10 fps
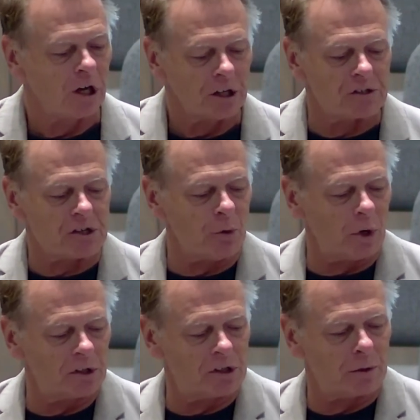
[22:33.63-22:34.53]
You see,
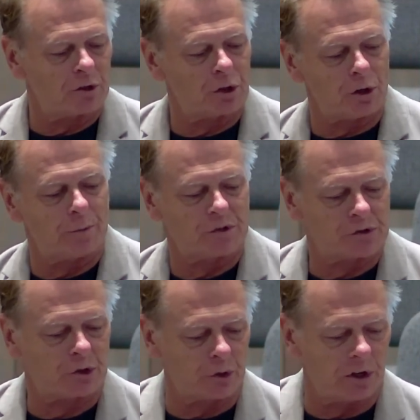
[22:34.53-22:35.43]
what
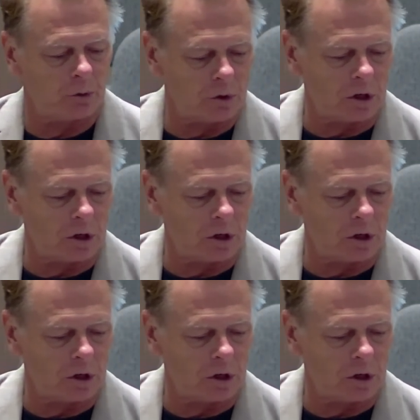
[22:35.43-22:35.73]
determines good